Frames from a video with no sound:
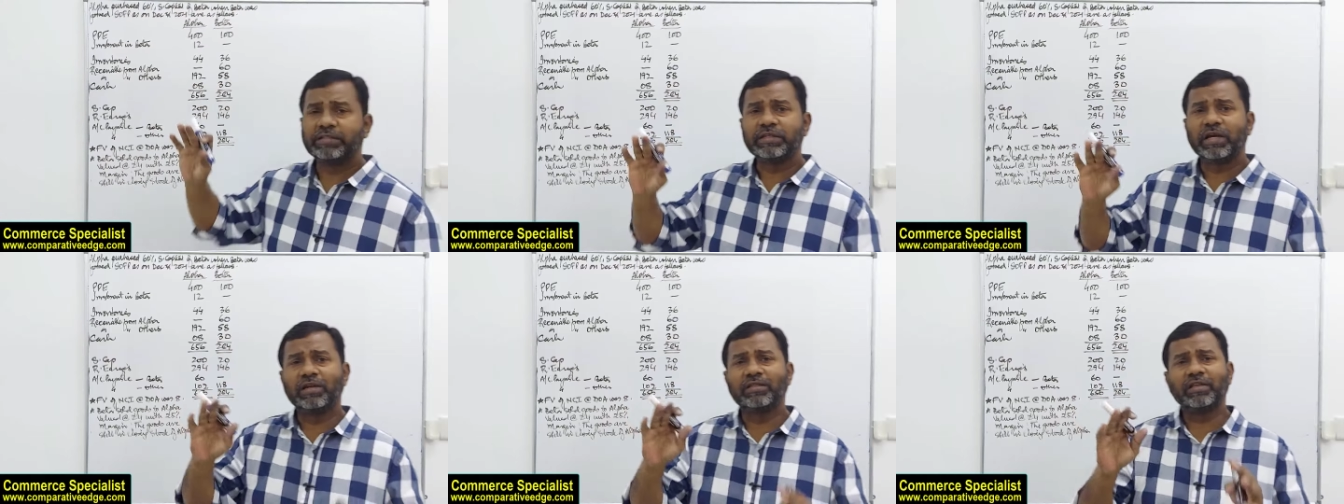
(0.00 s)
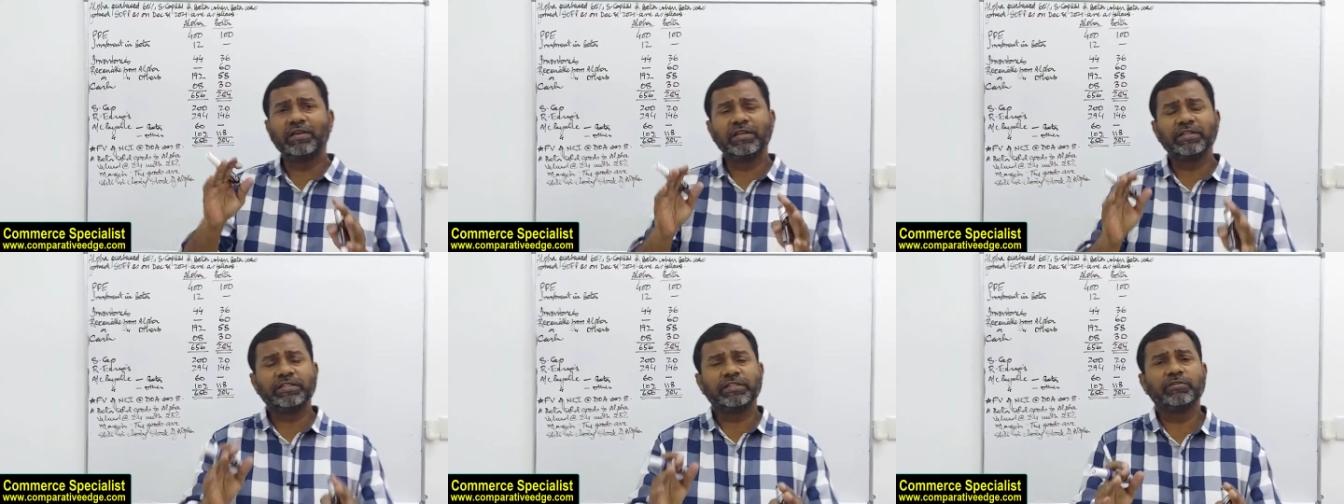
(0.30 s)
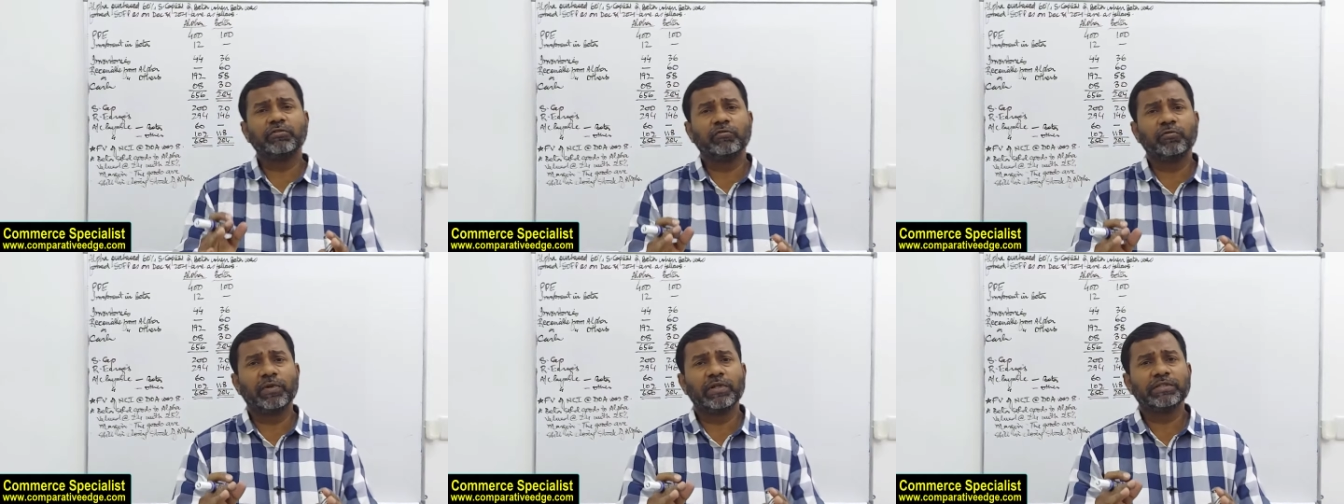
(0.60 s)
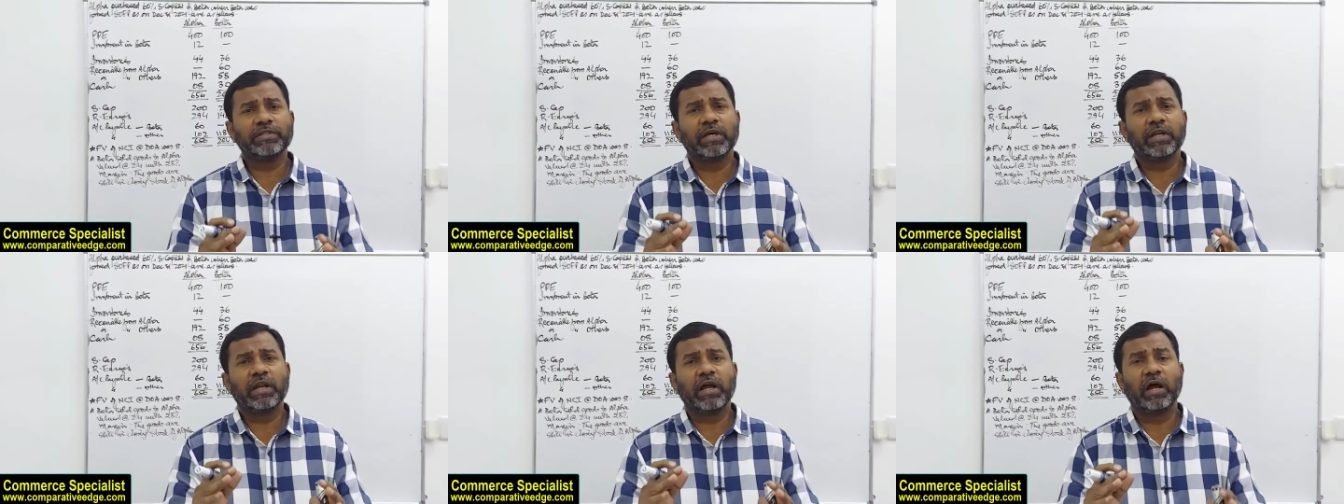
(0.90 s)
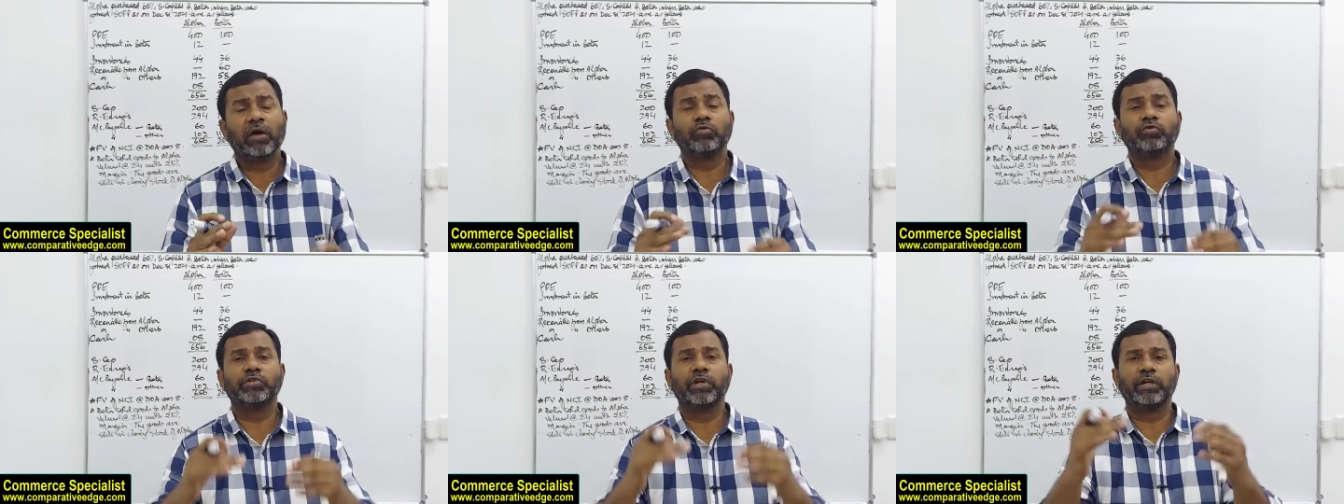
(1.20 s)
These other receivables are
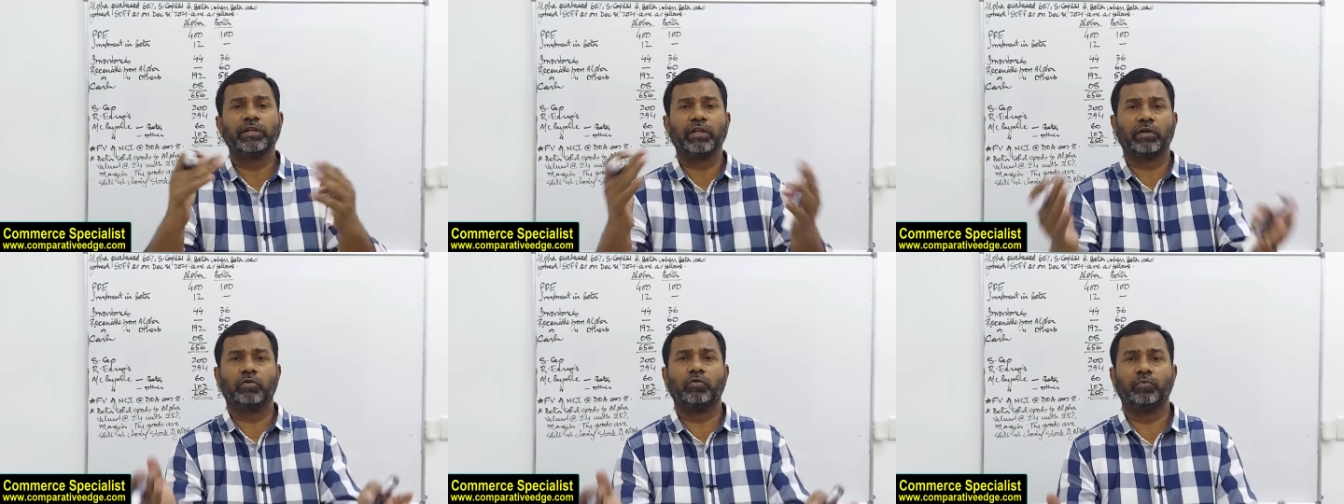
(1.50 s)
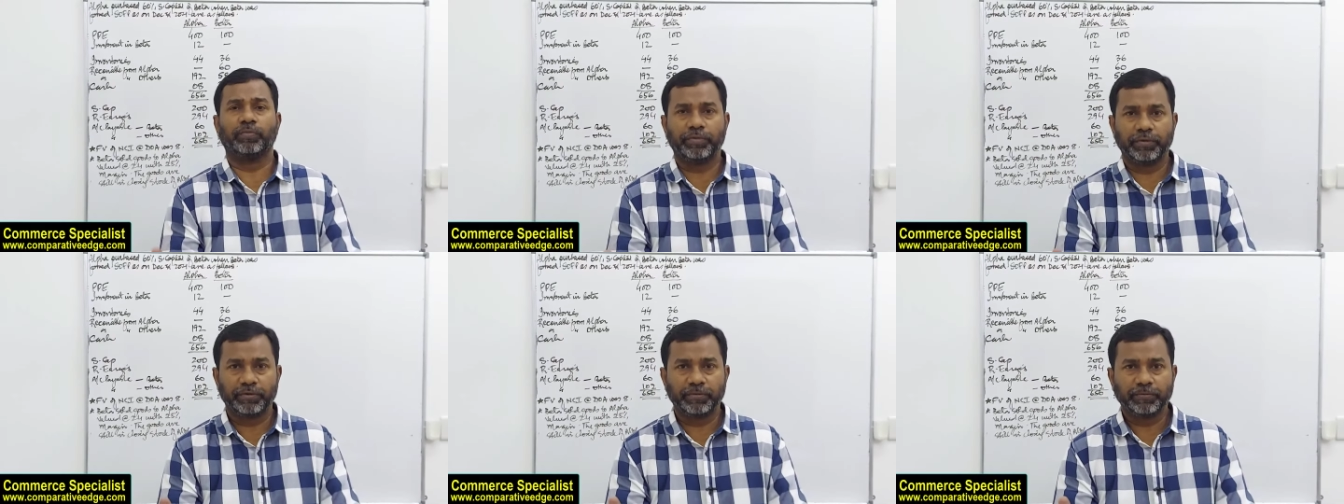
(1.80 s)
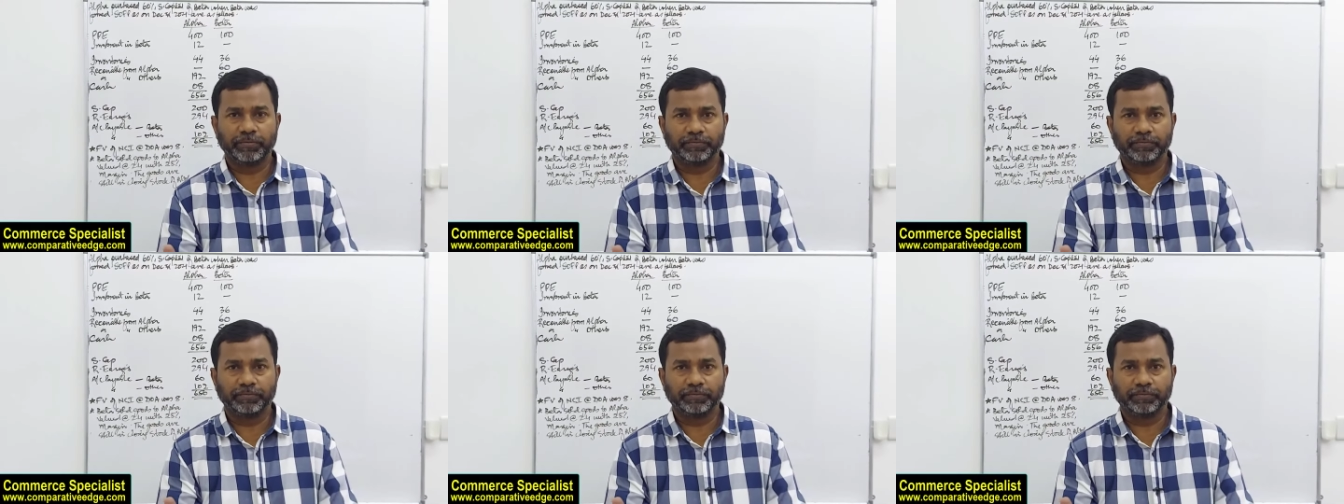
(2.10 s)
outside the group.